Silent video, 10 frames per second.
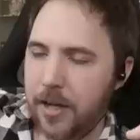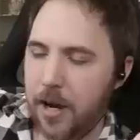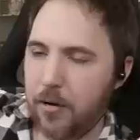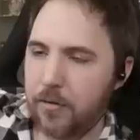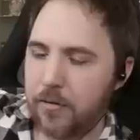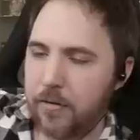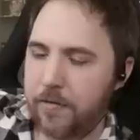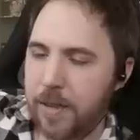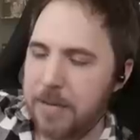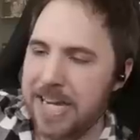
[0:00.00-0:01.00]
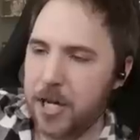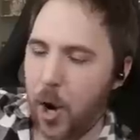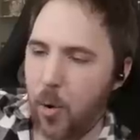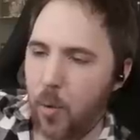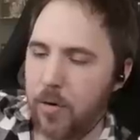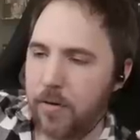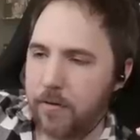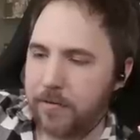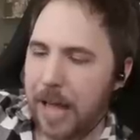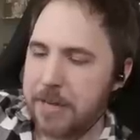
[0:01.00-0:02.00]
Oh, Flamingo.
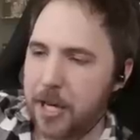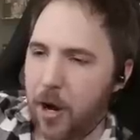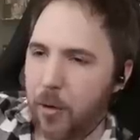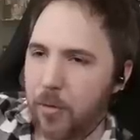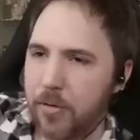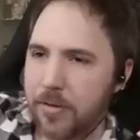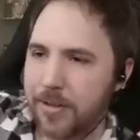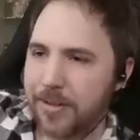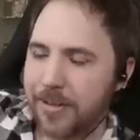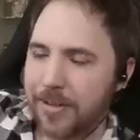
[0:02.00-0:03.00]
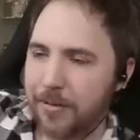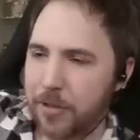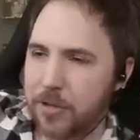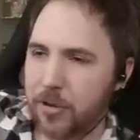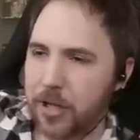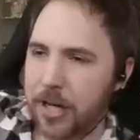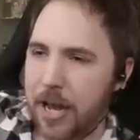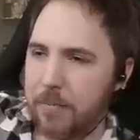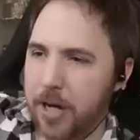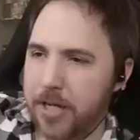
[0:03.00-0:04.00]
Flamingo. What you looking
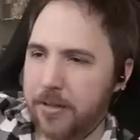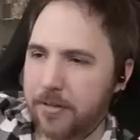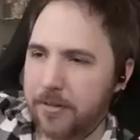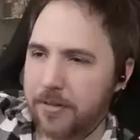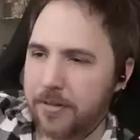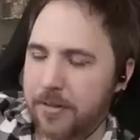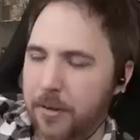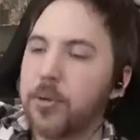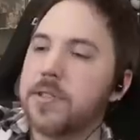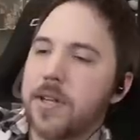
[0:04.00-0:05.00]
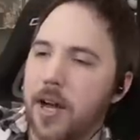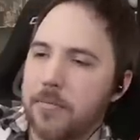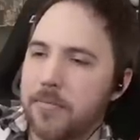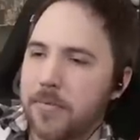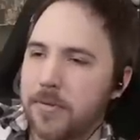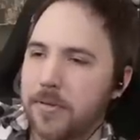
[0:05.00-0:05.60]
at, buddy? What's up?